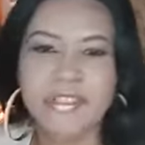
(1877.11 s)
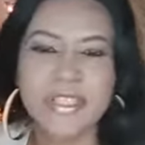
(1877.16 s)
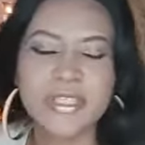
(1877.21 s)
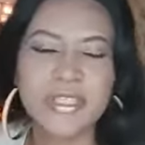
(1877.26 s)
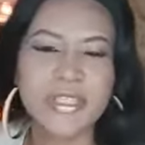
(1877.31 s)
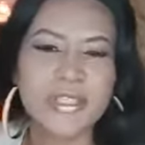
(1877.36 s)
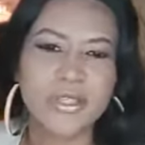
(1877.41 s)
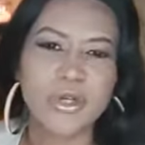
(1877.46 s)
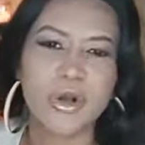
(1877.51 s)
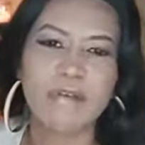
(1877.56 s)
This
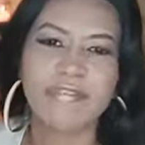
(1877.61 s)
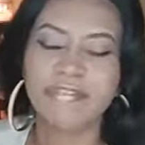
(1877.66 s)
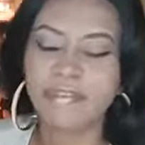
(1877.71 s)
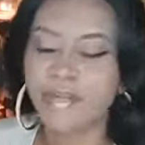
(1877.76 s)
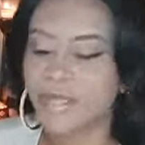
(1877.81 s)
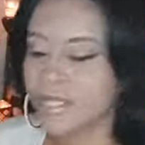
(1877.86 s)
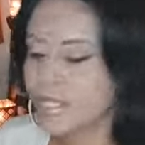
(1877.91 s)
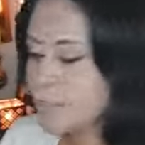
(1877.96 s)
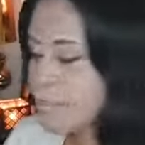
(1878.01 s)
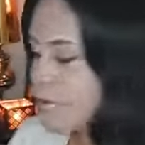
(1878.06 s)
is your
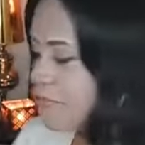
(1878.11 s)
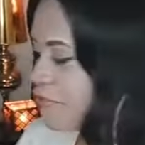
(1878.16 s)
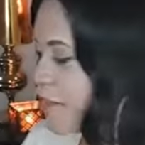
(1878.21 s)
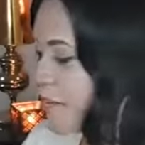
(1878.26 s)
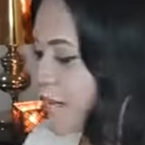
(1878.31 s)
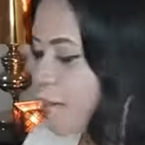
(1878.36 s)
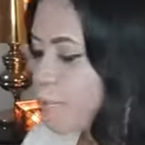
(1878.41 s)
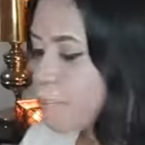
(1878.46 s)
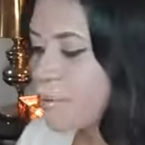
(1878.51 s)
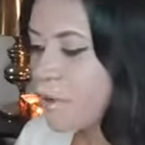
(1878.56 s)
first
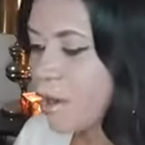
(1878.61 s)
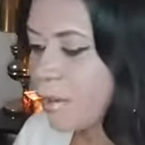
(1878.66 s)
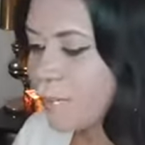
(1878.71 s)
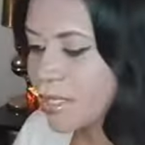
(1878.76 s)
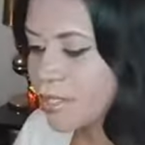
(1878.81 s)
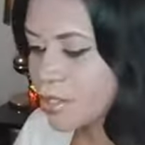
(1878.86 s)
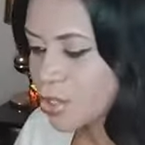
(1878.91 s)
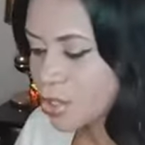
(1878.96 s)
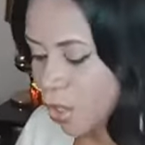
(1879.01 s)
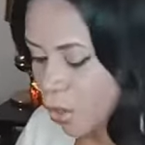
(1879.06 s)
prophetic
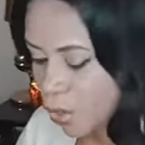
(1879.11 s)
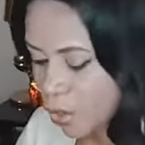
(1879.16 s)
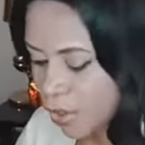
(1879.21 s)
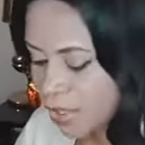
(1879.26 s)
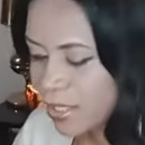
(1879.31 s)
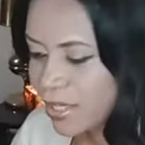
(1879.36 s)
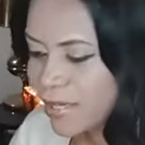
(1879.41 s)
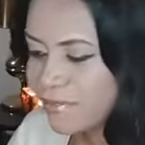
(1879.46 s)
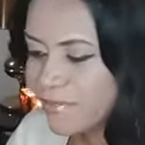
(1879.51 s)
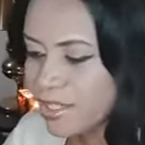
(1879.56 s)
promise. You're going
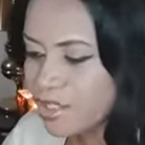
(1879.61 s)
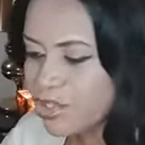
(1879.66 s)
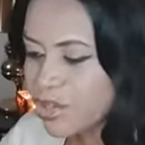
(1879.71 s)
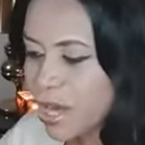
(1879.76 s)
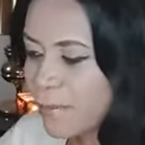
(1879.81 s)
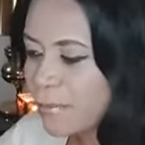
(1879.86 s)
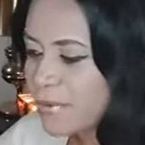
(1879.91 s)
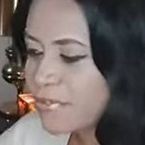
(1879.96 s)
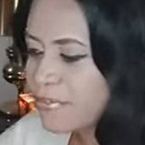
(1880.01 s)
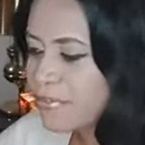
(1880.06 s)
to live a
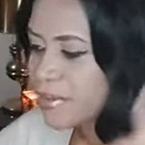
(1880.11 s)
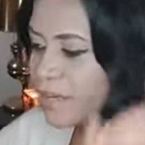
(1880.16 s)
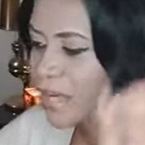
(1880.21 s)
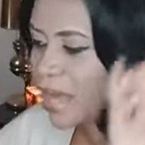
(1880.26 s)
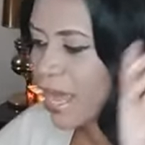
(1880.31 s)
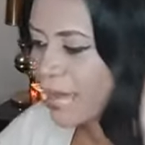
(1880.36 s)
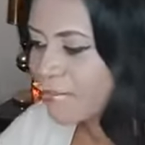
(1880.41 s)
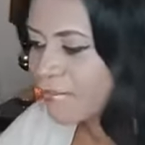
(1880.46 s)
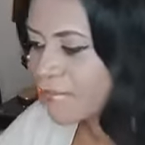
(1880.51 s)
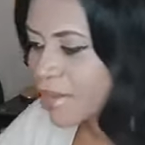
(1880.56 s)
drama-free
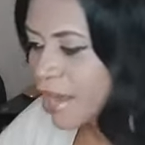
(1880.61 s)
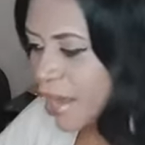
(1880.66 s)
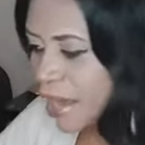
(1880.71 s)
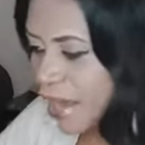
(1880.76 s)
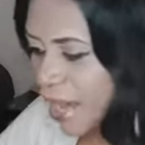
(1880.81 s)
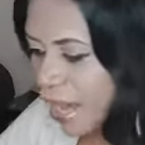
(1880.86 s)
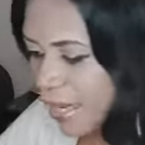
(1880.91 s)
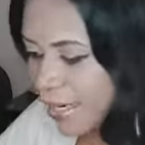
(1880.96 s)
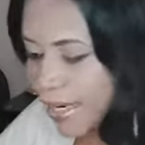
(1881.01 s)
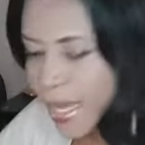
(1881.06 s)
life.
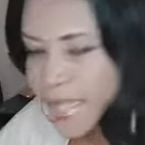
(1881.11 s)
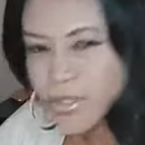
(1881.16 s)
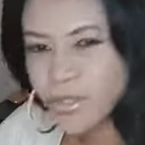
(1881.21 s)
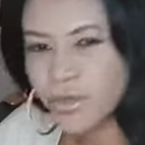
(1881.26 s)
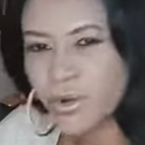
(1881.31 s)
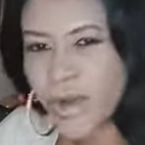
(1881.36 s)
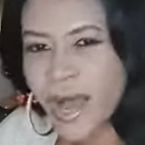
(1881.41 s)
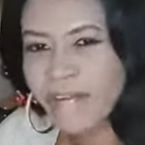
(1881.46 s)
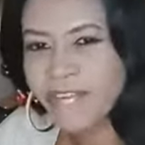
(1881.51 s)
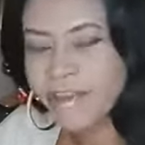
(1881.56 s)
And I
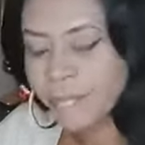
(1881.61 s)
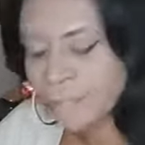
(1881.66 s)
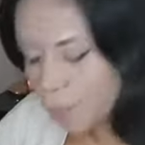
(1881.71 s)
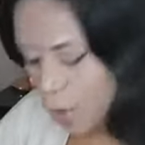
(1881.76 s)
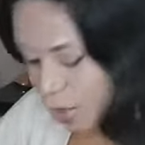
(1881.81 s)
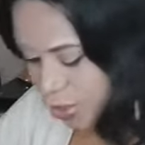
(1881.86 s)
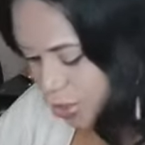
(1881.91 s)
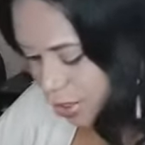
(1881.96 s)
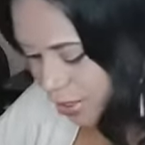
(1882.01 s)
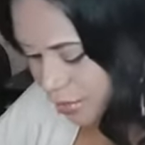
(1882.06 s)
do have a
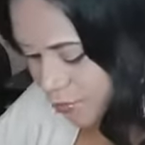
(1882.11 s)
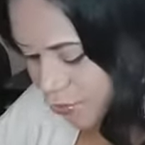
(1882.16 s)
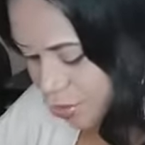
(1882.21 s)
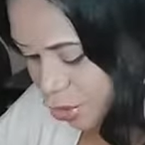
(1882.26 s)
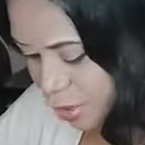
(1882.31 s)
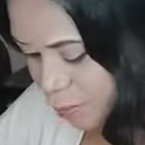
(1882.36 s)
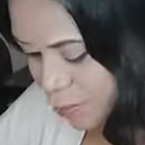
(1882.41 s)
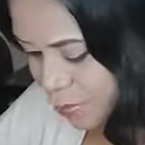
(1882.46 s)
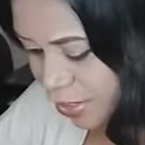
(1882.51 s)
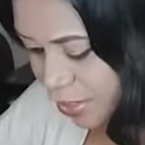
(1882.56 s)
portion of
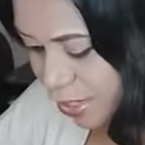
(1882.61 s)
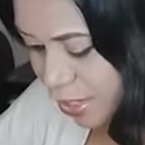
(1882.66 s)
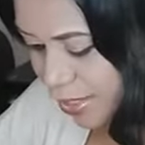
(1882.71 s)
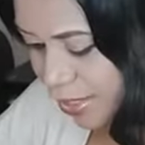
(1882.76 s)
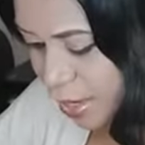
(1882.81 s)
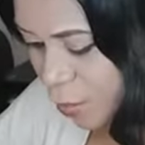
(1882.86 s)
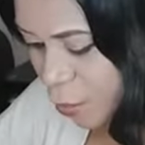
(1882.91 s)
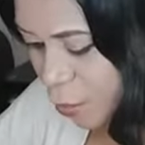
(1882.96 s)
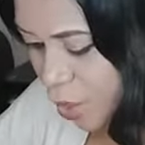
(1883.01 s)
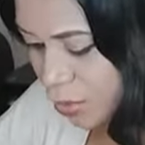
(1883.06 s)
scripture that
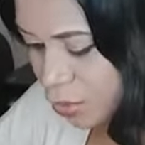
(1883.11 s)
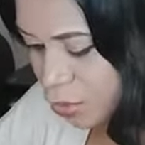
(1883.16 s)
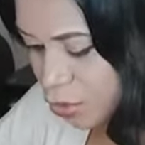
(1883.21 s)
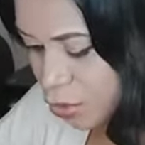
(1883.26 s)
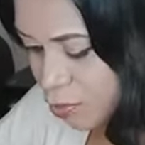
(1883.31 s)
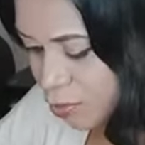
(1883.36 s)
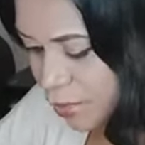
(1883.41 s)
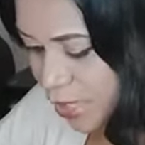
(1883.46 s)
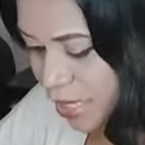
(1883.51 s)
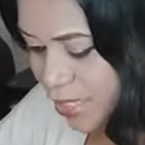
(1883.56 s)
I want
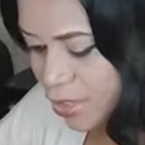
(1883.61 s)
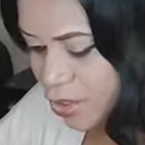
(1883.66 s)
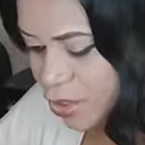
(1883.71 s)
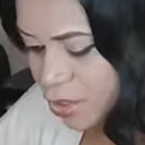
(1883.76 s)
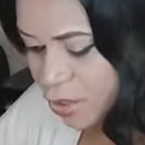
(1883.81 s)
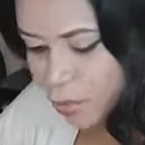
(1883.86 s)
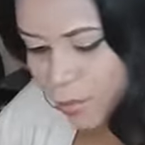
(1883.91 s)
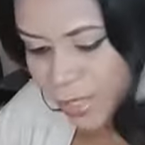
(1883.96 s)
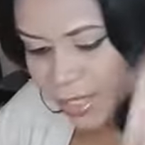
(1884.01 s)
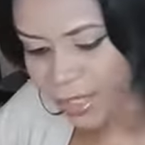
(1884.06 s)
to bless
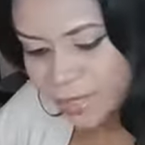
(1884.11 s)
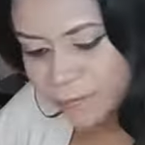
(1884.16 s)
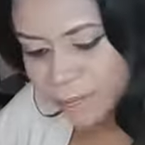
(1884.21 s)
you with.